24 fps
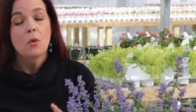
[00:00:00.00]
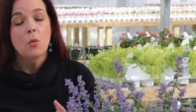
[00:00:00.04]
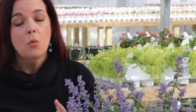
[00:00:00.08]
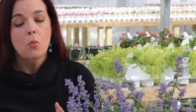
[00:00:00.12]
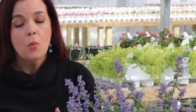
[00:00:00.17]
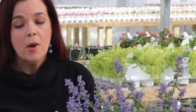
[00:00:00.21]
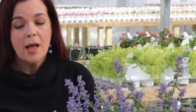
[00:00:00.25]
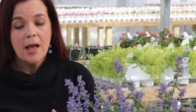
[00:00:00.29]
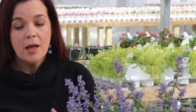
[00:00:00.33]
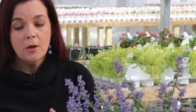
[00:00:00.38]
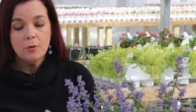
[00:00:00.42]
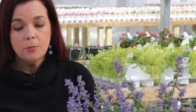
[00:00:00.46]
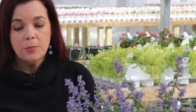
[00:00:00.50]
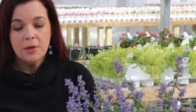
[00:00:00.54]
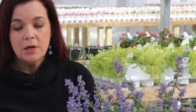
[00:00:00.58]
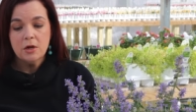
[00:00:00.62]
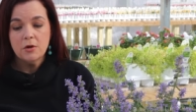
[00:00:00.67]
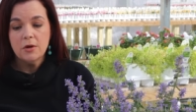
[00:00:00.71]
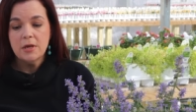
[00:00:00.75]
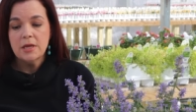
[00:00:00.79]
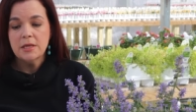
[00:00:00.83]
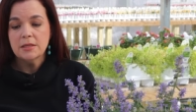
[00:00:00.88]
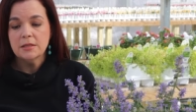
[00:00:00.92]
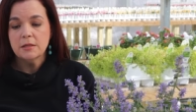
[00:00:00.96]
wild
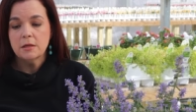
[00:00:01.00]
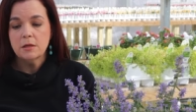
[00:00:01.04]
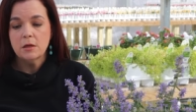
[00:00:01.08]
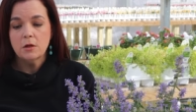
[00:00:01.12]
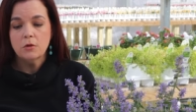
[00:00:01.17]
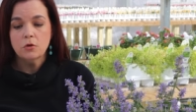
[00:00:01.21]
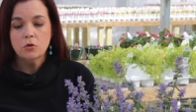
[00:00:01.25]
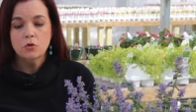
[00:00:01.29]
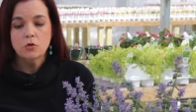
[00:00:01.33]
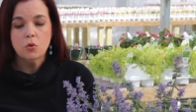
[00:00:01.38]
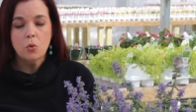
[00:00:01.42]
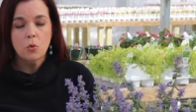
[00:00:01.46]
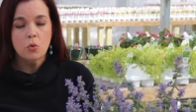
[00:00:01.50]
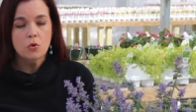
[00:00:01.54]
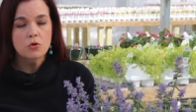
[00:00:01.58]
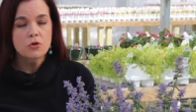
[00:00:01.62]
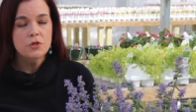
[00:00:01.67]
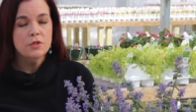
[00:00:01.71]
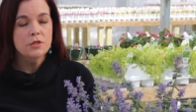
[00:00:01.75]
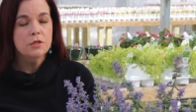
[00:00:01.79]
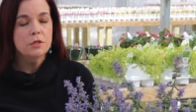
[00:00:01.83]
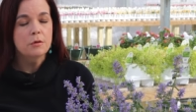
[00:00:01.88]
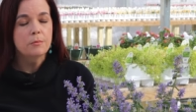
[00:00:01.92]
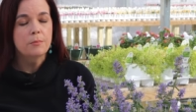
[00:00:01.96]
berry is another
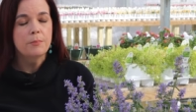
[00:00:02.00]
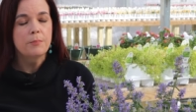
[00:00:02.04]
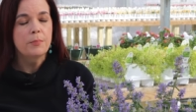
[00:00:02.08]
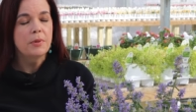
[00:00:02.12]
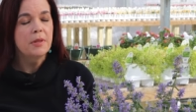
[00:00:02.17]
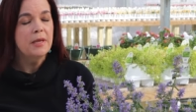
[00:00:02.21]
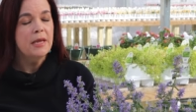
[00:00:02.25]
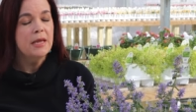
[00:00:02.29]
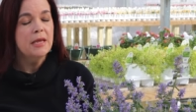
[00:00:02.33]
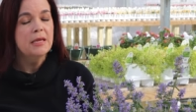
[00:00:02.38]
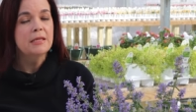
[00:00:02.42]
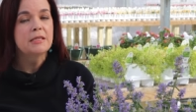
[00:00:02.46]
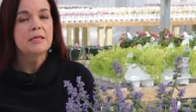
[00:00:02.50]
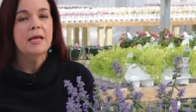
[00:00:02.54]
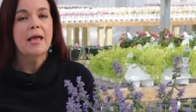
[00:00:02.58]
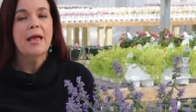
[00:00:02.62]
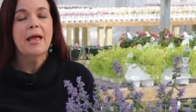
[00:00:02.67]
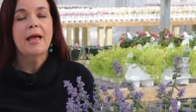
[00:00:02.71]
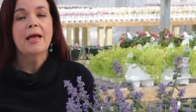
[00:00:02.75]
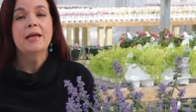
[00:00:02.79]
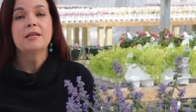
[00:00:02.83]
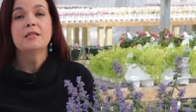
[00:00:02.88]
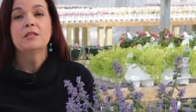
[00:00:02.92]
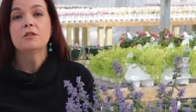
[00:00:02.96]
gorgeous plant to
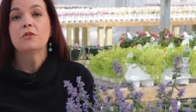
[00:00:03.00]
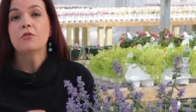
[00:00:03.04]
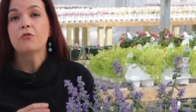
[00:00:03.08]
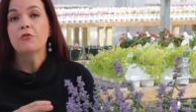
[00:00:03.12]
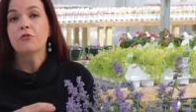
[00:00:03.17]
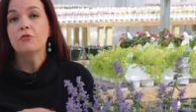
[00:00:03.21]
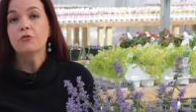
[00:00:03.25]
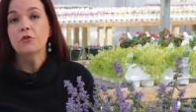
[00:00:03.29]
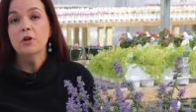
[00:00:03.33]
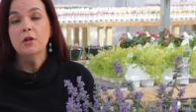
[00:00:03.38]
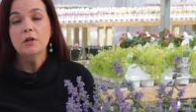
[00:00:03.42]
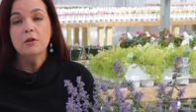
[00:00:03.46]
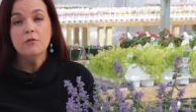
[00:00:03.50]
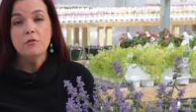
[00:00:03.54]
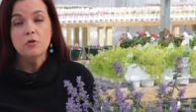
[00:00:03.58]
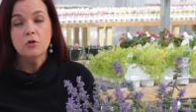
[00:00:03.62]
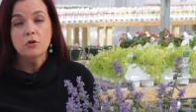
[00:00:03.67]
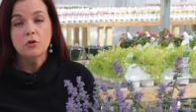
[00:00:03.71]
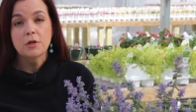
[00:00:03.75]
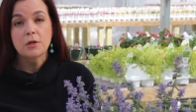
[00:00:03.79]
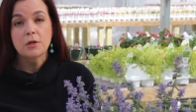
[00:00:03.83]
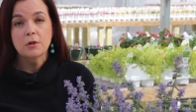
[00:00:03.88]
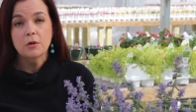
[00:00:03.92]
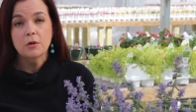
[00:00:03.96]
add to the front of
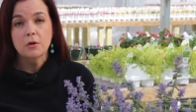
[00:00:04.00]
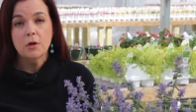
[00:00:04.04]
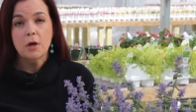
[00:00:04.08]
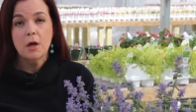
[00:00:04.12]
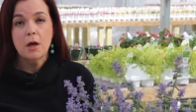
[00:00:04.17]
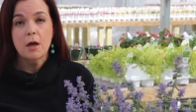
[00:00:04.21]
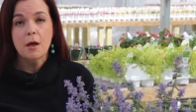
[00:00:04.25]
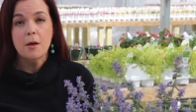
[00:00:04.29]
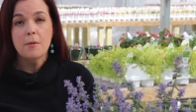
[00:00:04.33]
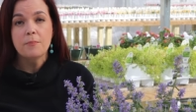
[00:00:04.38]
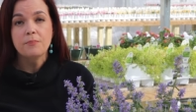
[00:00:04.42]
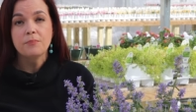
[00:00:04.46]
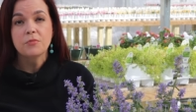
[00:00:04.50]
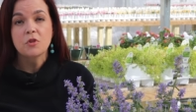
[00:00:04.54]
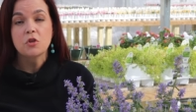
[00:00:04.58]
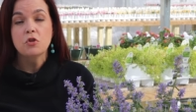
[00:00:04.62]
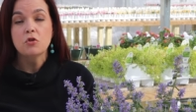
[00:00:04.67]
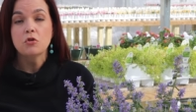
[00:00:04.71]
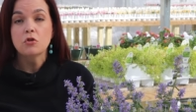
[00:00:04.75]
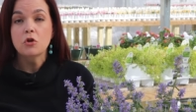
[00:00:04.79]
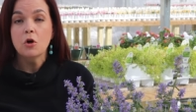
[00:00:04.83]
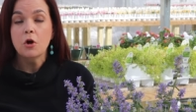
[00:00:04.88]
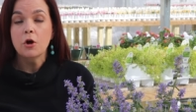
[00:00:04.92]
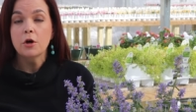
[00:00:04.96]
your um,
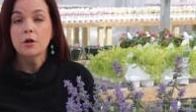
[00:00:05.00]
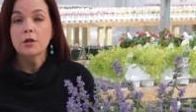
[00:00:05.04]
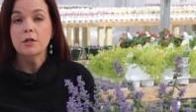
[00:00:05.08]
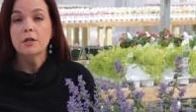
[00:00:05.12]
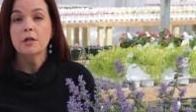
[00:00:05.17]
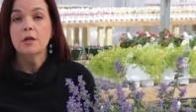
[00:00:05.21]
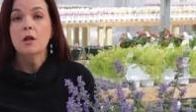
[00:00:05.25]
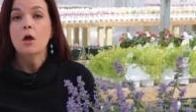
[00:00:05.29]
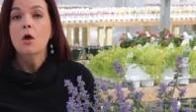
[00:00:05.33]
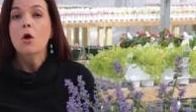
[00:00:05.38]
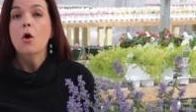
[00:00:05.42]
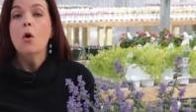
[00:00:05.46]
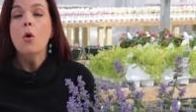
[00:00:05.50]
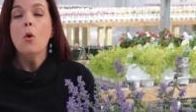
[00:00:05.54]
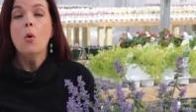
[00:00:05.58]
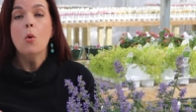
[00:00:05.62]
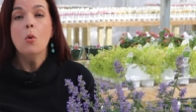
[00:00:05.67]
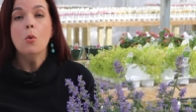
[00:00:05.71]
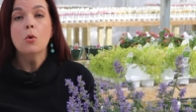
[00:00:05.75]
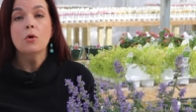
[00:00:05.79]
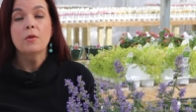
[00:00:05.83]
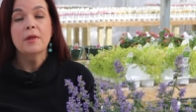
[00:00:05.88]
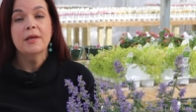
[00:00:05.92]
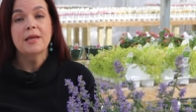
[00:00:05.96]
your garden
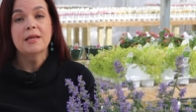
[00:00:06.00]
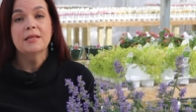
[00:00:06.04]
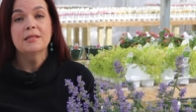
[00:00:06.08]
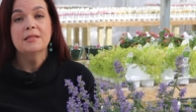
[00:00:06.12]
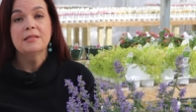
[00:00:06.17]
or like I